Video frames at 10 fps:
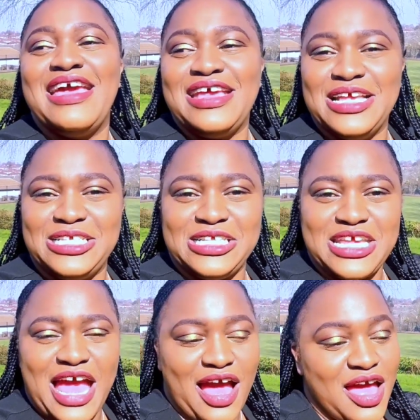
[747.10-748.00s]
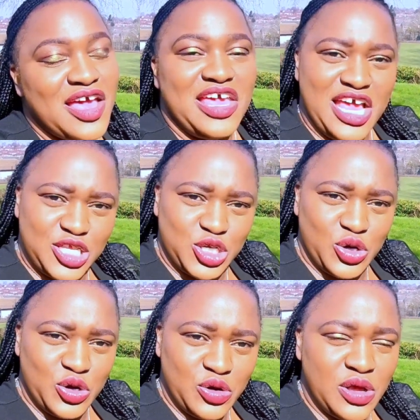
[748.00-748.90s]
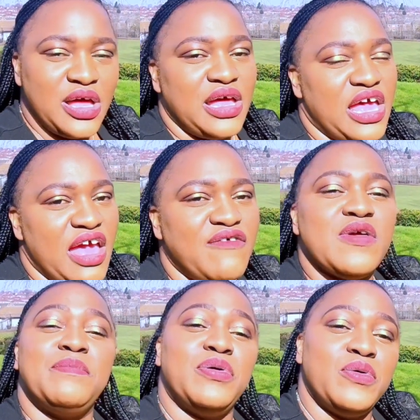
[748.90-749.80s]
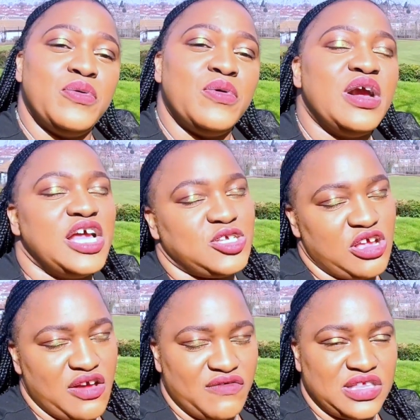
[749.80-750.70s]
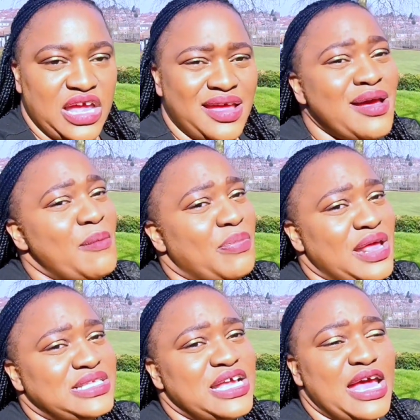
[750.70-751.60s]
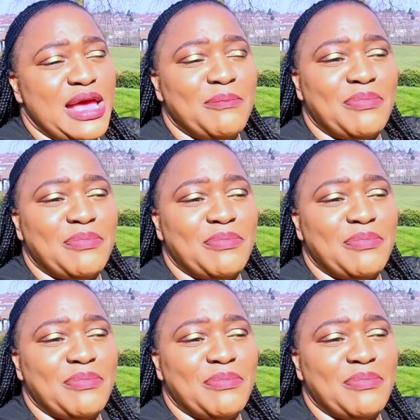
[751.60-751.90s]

engineer, into having poo as your everyday bread and